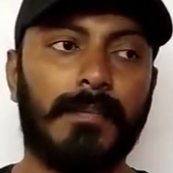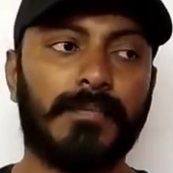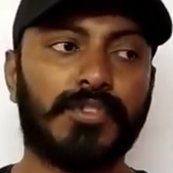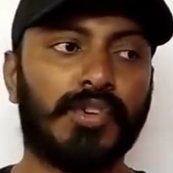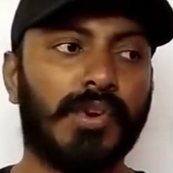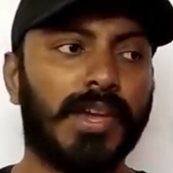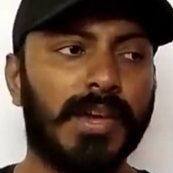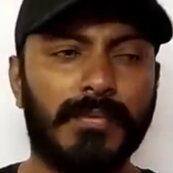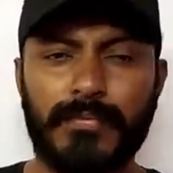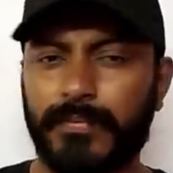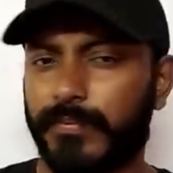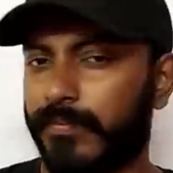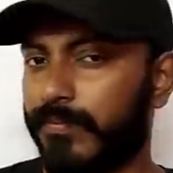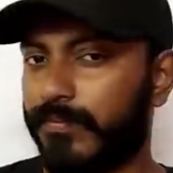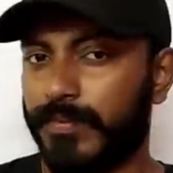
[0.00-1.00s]
So
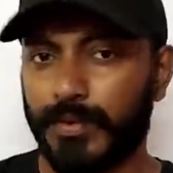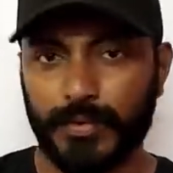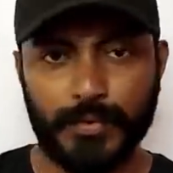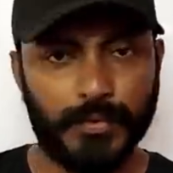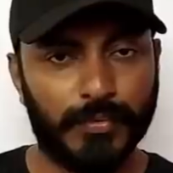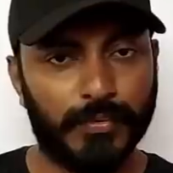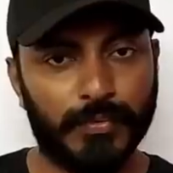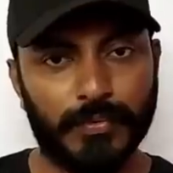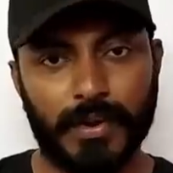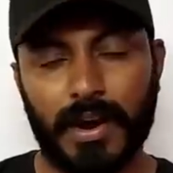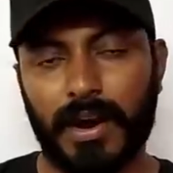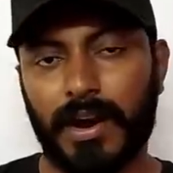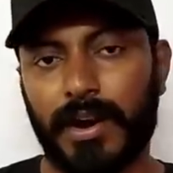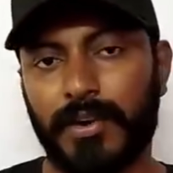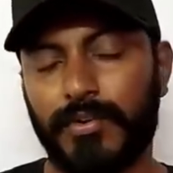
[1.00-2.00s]
if you
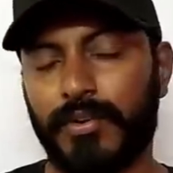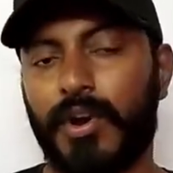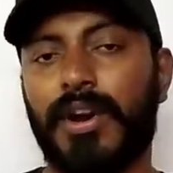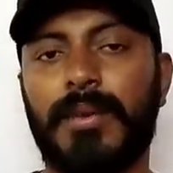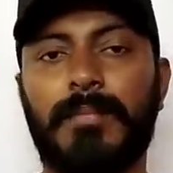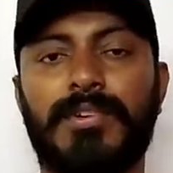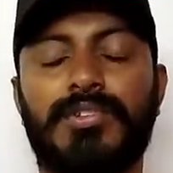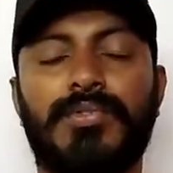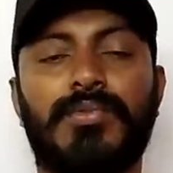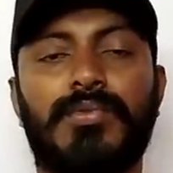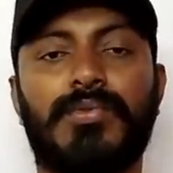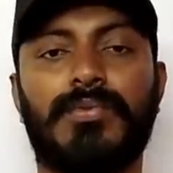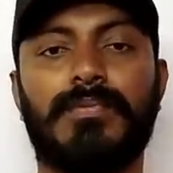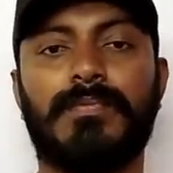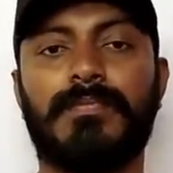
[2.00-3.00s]
are not able
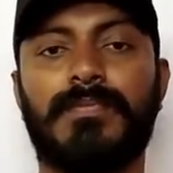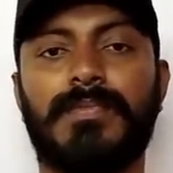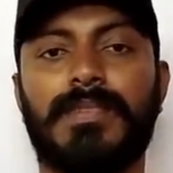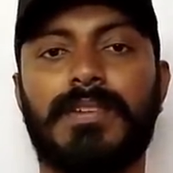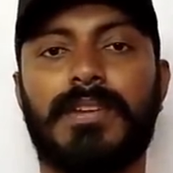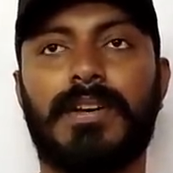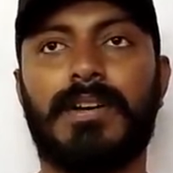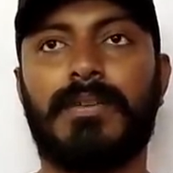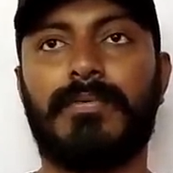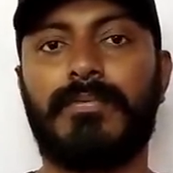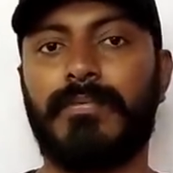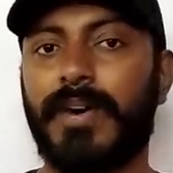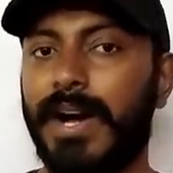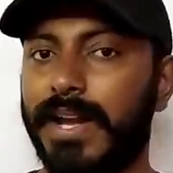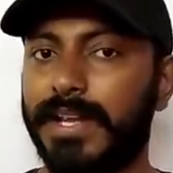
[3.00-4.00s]
to
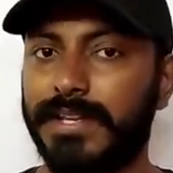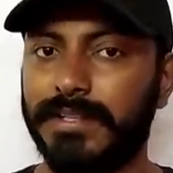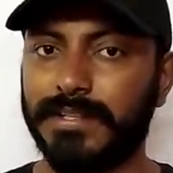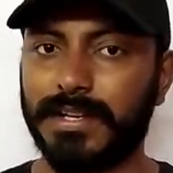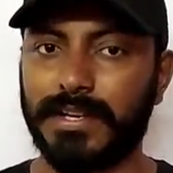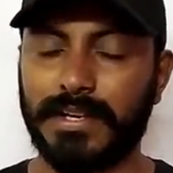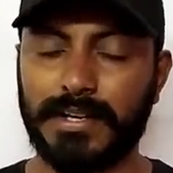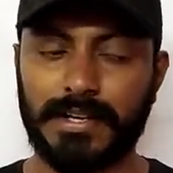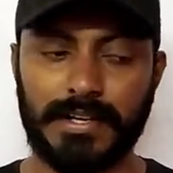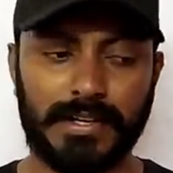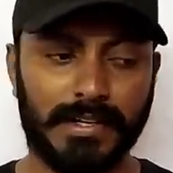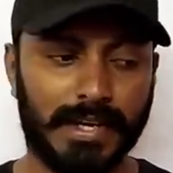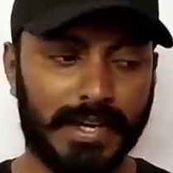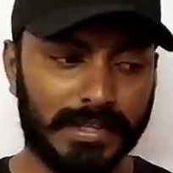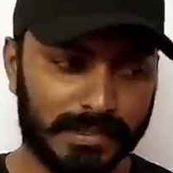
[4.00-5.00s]
find
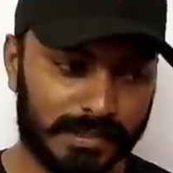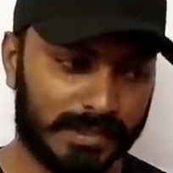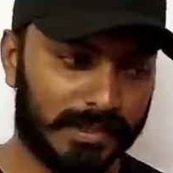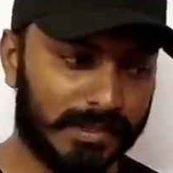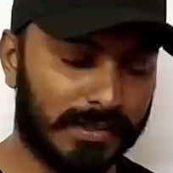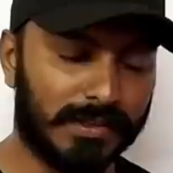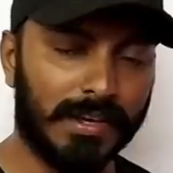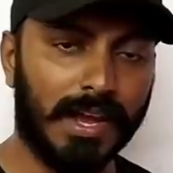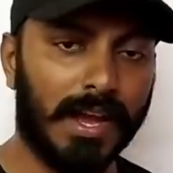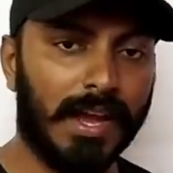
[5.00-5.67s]
internal